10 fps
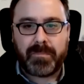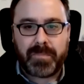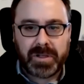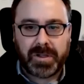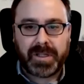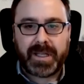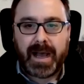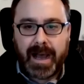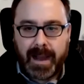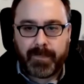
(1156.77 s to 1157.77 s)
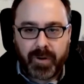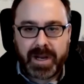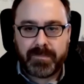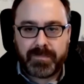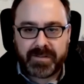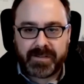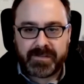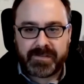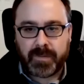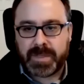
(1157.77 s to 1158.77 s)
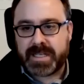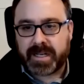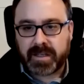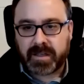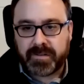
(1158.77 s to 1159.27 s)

build and operate a business from a technical